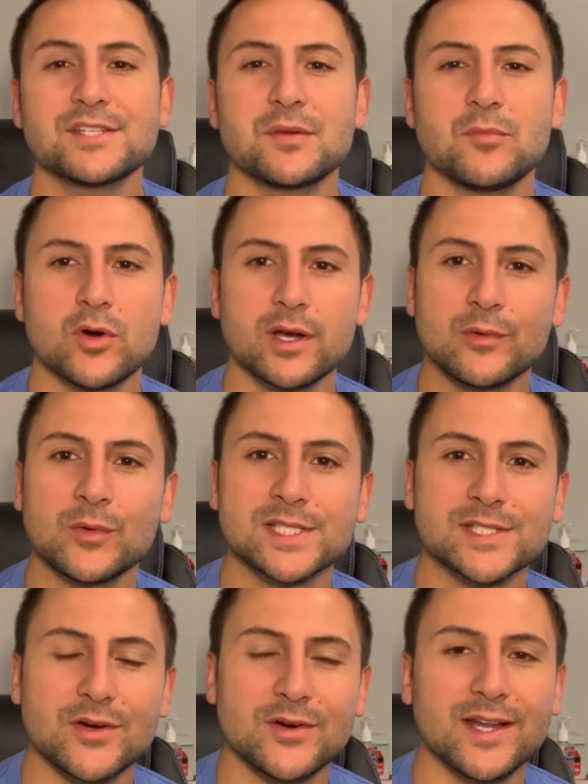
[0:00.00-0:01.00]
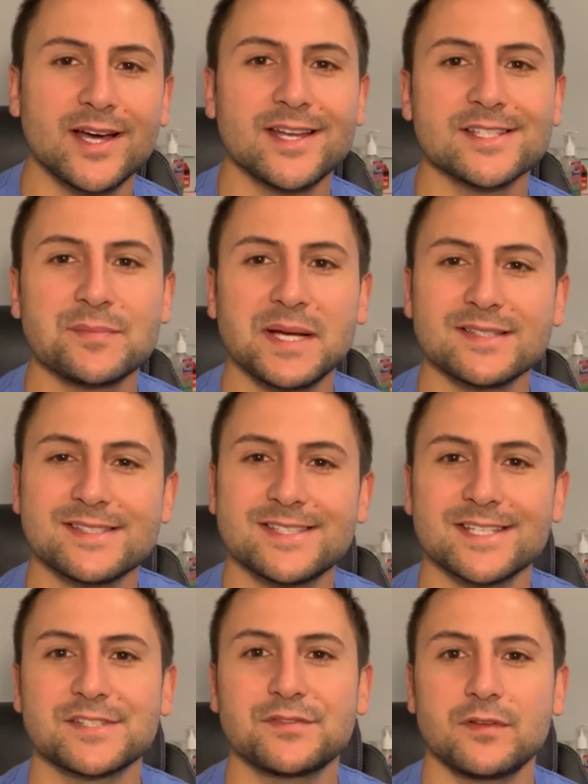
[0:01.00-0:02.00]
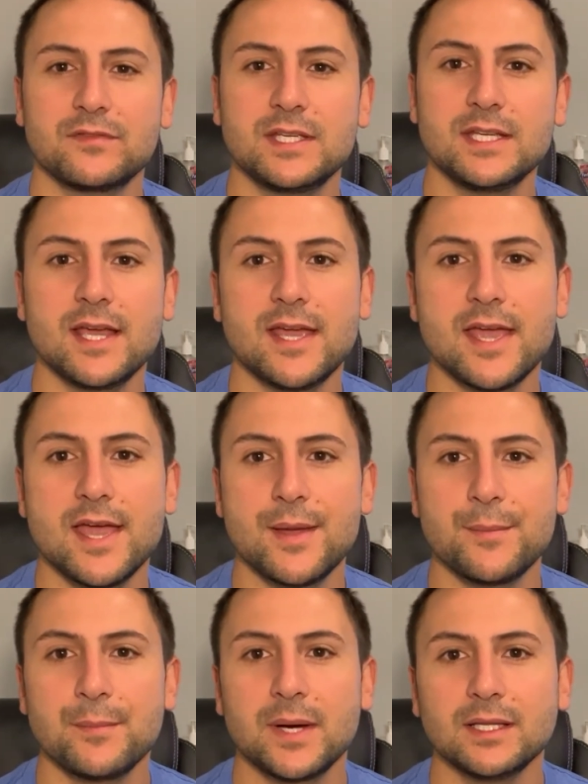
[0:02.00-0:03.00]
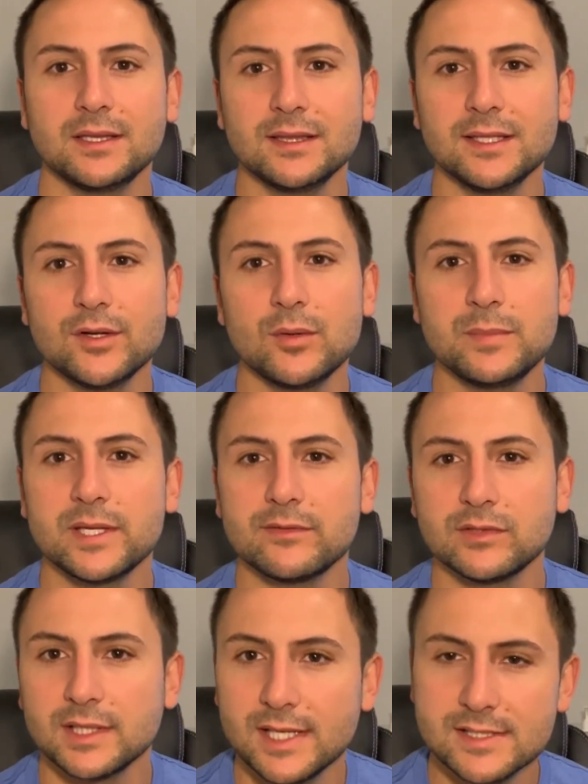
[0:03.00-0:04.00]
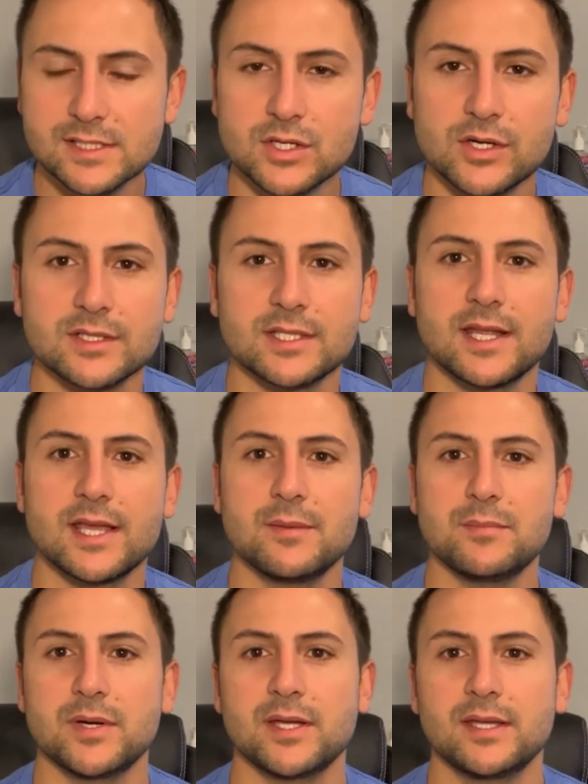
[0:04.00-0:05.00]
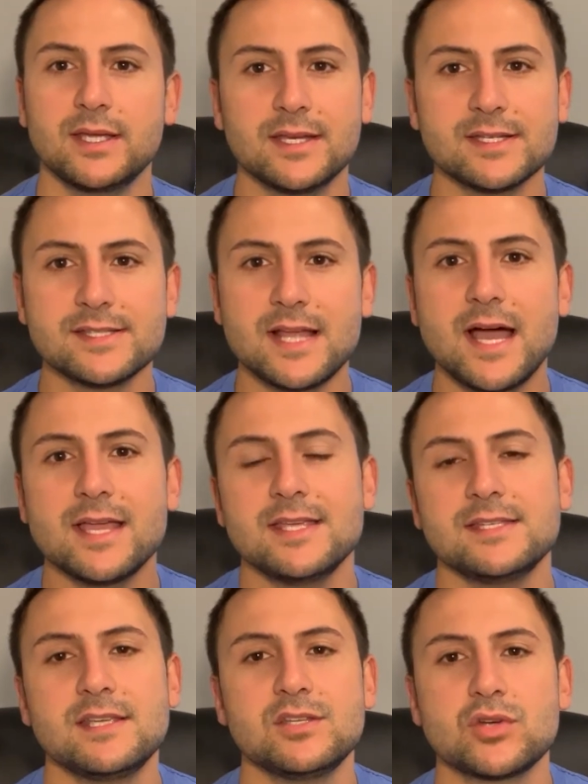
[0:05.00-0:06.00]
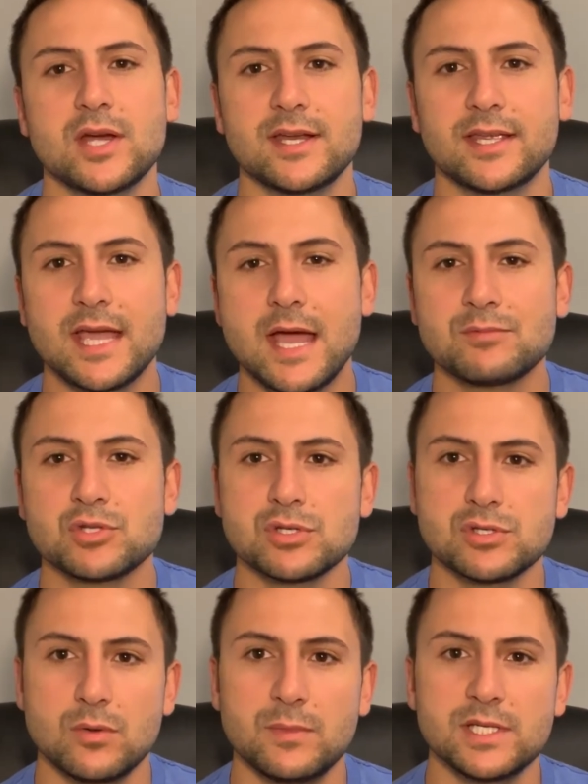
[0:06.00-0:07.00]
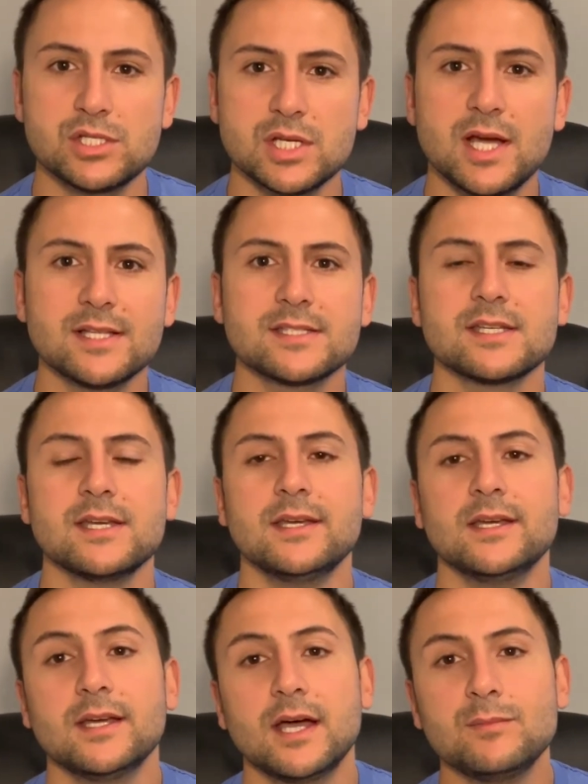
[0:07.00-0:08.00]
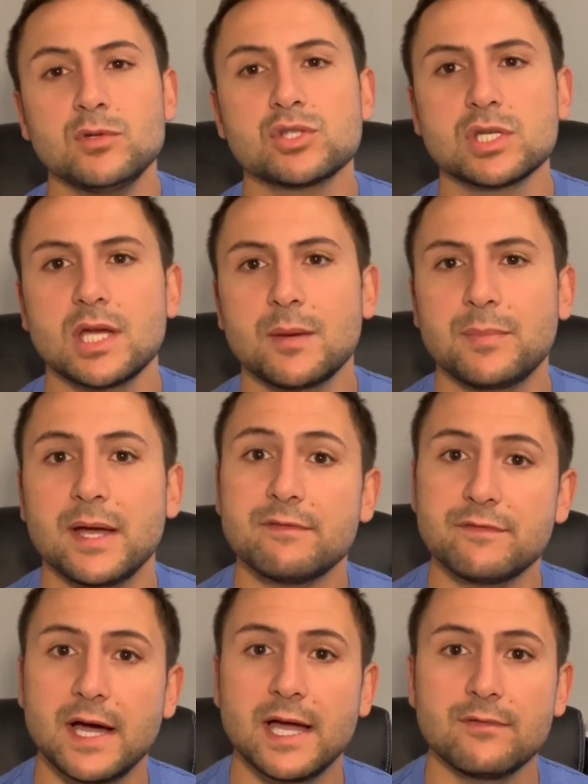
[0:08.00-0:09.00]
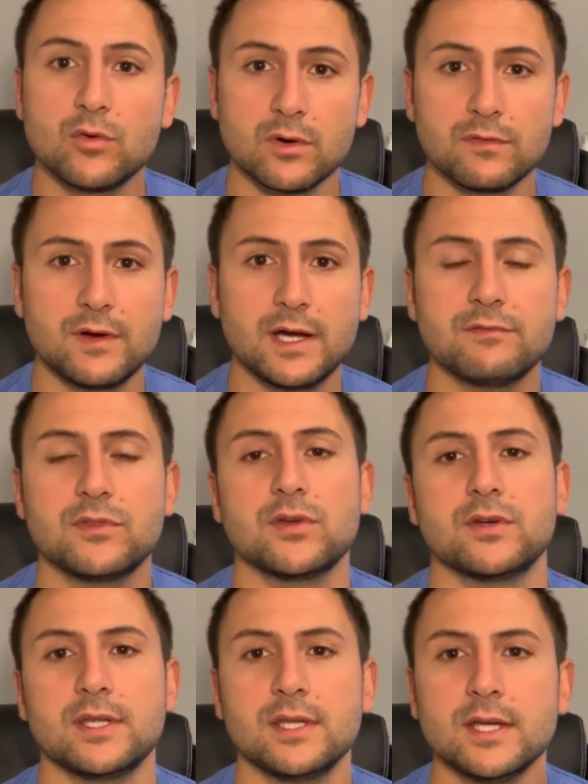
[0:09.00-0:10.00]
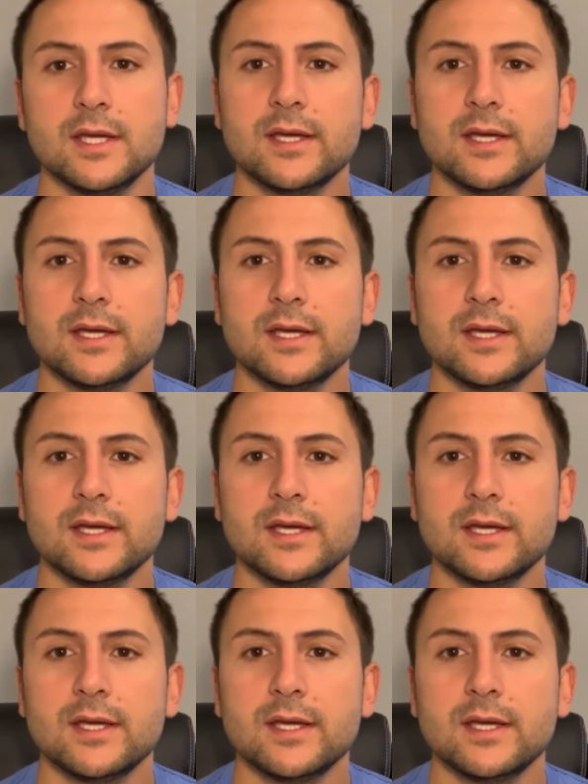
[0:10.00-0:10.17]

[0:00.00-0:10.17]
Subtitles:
good morning. What's going on? It's about 6:15 a.m. A little bit of a late start today, but it is not easy trying to capture so many shots. I'm usually up by 5 or 5:30.